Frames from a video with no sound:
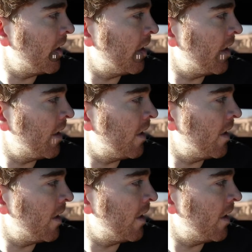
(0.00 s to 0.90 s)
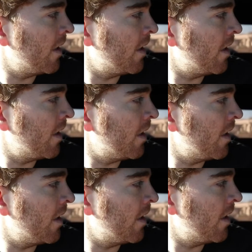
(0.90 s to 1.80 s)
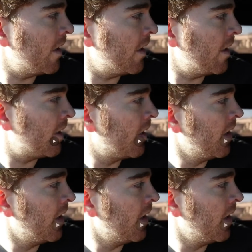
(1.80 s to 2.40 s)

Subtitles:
This person isn't speaking.